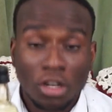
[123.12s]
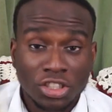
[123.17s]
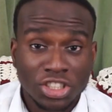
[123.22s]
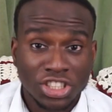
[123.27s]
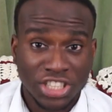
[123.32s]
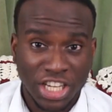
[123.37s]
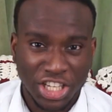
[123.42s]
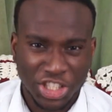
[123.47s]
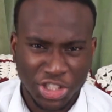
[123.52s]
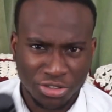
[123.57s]

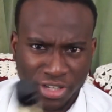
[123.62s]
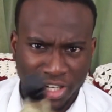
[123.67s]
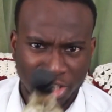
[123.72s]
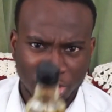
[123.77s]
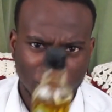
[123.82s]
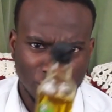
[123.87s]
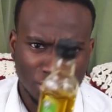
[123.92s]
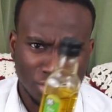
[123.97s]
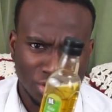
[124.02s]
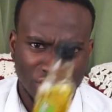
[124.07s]

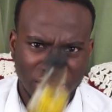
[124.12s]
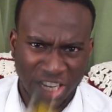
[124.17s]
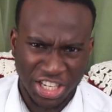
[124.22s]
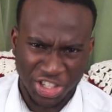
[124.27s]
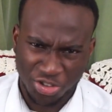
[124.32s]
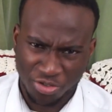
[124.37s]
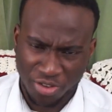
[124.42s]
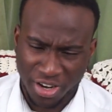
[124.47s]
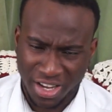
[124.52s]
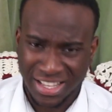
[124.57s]
unsaturated to
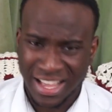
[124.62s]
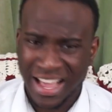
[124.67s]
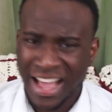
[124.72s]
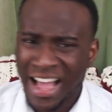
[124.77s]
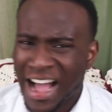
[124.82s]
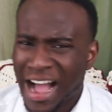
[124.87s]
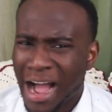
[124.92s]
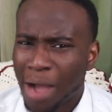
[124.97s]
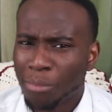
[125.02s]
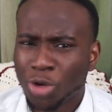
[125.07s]
saturated.
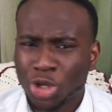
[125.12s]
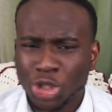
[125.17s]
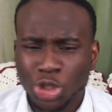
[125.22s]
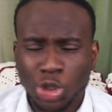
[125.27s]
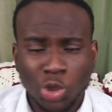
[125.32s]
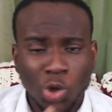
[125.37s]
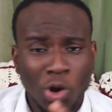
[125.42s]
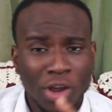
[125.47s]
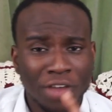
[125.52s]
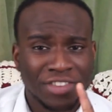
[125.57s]
I'm not
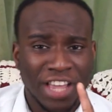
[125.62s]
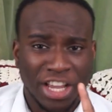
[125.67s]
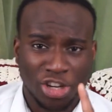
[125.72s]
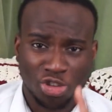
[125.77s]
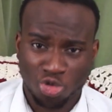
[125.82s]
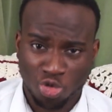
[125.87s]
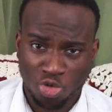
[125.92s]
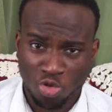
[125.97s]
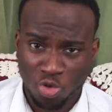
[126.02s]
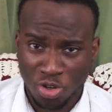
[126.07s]
sure if that's
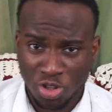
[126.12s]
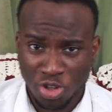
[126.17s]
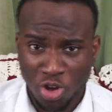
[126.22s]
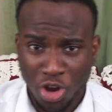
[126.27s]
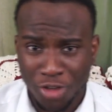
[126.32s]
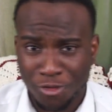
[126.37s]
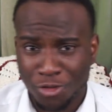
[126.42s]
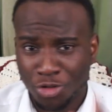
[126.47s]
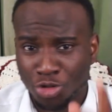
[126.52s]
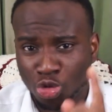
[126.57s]
true or
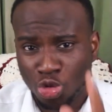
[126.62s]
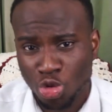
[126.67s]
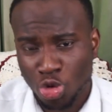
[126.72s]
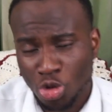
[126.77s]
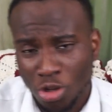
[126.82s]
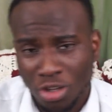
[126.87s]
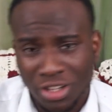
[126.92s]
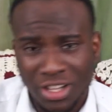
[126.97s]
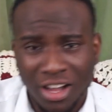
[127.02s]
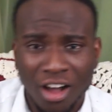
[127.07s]
not. If you do
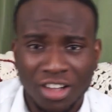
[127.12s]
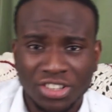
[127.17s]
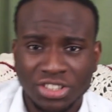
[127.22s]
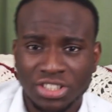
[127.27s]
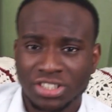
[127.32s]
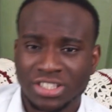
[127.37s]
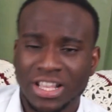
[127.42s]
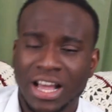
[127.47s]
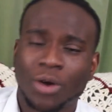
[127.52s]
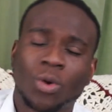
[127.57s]
know the answer
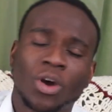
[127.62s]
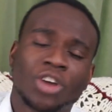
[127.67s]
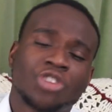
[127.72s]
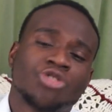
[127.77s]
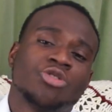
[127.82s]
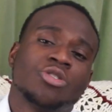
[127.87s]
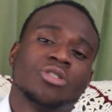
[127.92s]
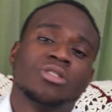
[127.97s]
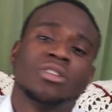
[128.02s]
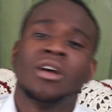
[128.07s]
to that
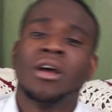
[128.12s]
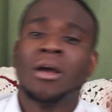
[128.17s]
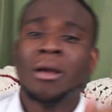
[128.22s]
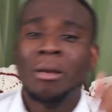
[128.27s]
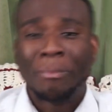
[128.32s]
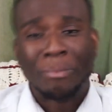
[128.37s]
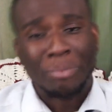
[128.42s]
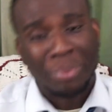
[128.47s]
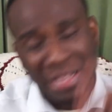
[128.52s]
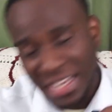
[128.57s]
question,
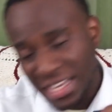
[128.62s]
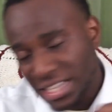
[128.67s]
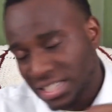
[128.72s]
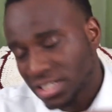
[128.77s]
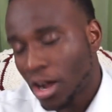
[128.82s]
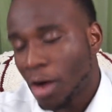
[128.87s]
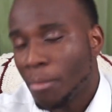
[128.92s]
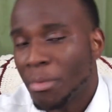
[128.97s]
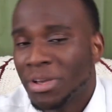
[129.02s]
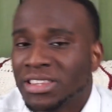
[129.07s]
please
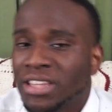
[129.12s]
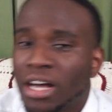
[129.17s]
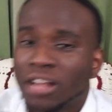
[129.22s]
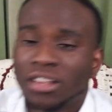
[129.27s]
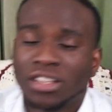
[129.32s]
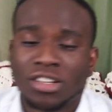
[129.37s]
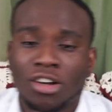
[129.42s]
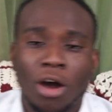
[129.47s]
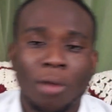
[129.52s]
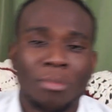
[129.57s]
comment down
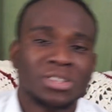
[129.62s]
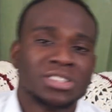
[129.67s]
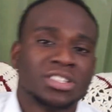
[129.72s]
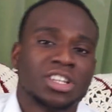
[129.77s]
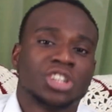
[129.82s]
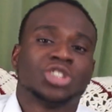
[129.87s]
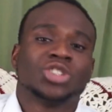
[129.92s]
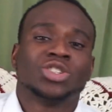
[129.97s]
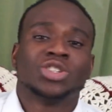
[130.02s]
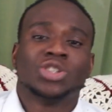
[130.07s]
in the comment
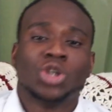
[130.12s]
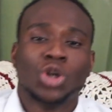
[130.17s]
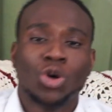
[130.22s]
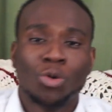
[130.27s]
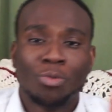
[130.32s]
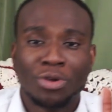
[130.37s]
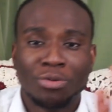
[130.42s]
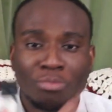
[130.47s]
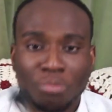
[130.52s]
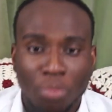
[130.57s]
section. It will
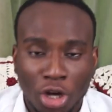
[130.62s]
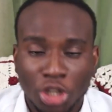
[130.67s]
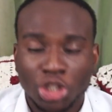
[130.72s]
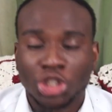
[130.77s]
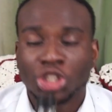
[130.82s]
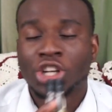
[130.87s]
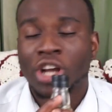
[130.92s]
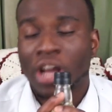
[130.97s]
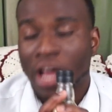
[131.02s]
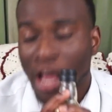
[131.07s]
be
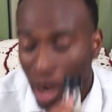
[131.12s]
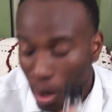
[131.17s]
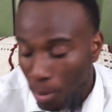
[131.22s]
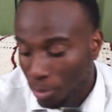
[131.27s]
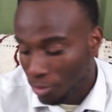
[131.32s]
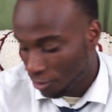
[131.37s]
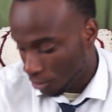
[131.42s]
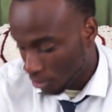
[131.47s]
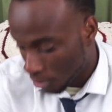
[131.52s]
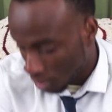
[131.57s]
much
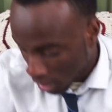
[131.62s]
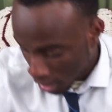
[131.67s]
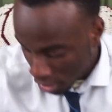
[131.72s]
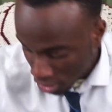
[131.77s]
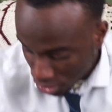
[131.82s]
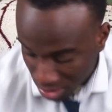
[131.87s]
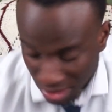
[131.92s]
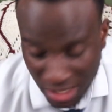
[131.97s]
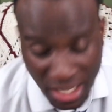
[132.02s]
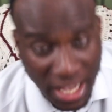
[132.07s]
helpful.
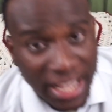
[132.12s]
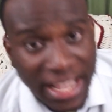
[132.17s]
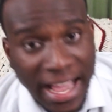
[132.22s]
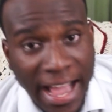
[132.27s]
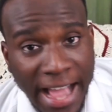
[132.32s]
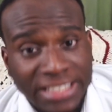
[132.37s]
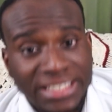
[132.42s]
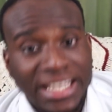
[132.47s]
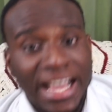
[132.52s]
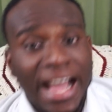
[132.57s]
So yeah
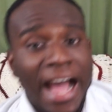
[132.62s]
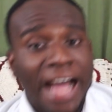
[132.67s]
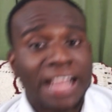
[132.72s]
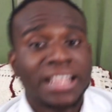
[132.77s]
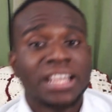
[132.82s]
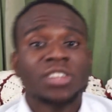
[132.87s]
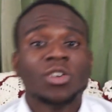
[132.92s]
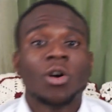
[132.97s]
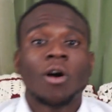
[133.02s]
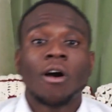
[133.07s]
guys,
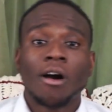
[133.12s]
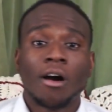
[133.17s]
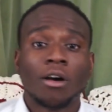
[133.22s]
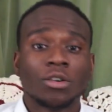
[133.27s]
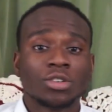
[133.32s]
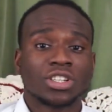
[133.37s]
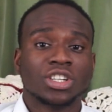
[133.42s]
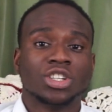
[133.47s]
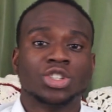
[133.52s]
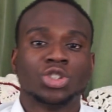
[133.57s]
adding
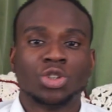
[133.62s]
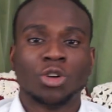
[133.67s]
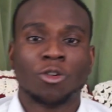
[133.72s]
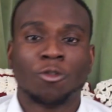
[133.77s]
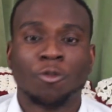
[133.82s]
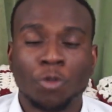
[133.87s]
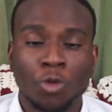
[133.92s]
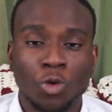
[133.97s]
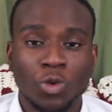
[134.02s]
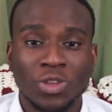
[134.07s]
oils into your
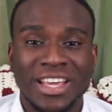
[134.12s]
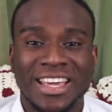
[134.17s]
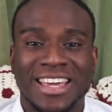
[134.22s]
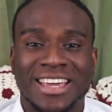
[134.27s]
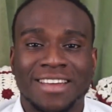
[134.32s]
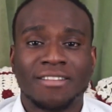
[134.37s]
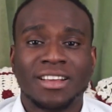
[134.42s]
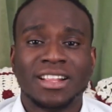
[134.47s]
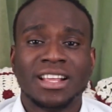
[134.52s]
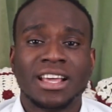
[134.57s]
food, it
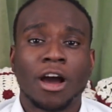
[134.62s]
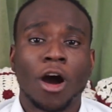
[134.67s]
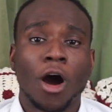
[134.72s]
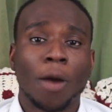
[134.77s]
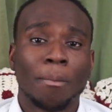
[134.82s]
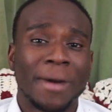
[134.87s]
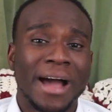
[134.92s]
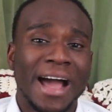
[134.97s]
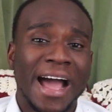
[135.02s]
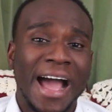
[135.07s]
can really
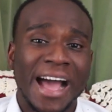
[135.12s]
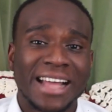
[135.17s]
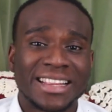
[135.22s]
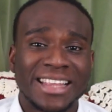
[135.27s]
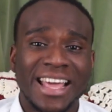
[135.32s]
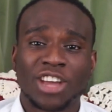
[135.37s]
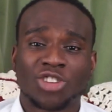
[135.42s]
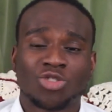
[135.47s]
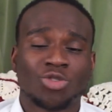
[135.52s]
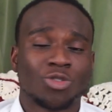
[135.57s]
help add
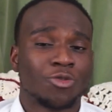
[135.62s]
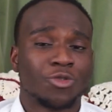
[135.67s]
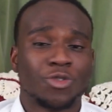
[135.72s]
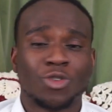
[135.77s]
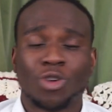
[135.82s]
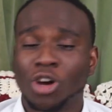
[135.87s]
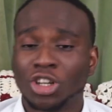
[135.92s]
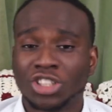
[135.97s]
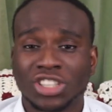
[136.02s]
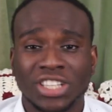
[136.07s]
extra
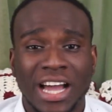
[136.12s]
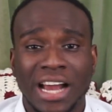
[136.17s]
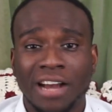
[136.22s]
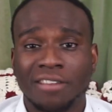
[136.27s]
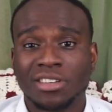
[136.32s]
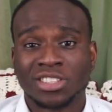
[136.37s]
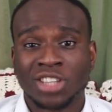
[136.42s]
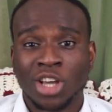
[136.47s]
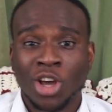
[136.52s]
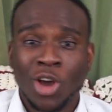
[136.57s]
300
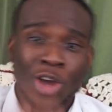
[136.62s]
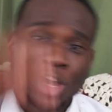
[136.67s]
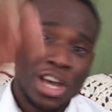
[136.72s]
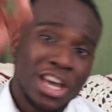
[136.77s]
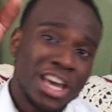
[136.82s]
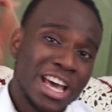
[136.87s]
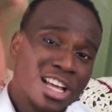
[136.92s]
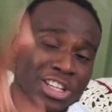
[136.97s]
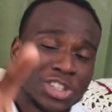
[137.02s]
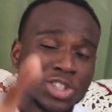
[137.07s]
calories
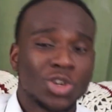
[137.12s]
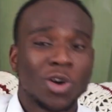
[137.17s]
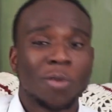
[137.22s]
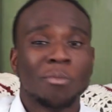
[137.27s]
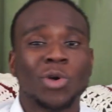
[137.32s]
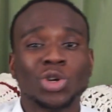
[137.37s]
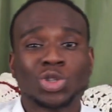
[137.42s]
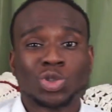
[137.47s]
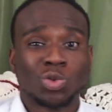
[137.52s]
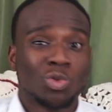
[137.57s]
into your
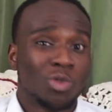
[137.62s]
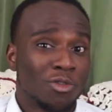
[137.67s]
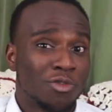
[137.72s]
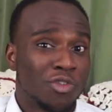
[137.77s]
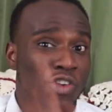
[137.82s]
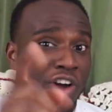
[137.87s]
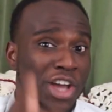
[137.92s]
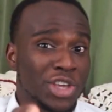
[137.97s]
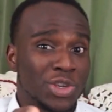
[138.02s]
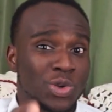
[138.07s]
meals
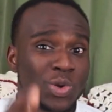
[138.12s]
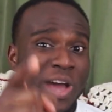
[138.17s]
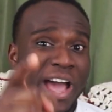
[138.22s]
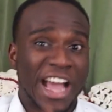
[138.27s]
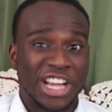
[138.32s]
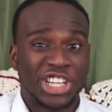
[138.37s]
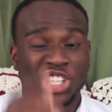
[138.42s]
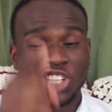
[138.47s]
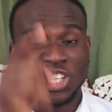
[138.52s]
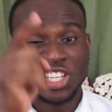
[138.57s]
without you
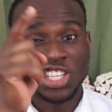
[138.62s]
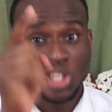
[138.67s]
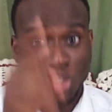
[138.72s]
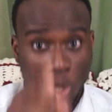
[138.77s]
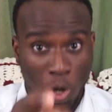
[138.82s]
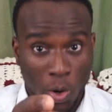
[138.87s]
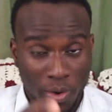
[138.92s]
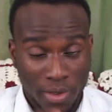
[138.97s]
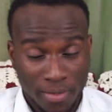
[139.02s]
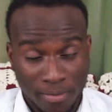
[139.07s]
actually
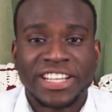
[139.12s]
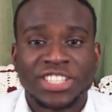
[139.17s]
knowing.